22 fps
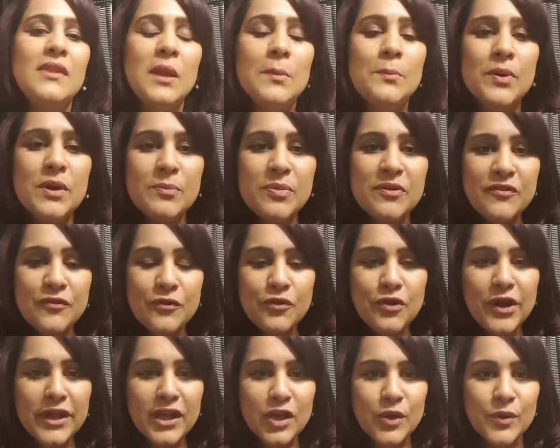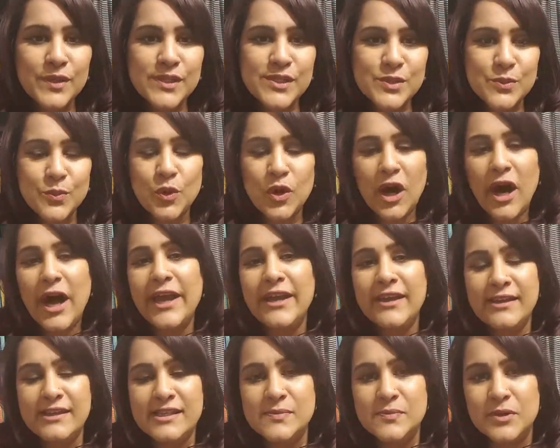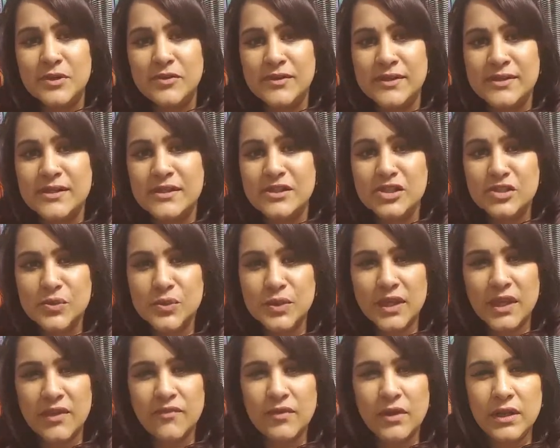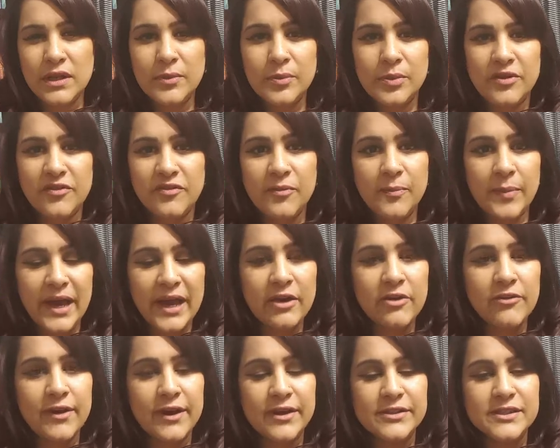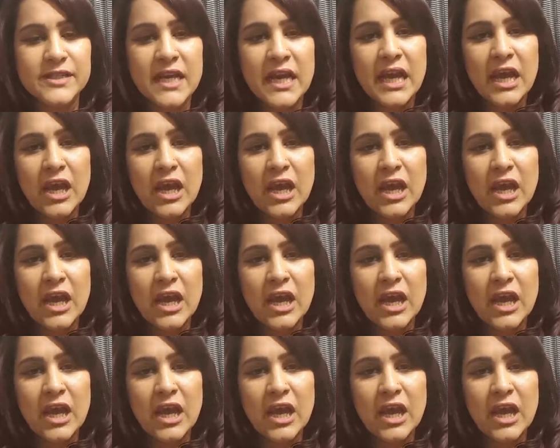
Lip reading: But before I go into what I experienced, I just want to give you a little bit of a background.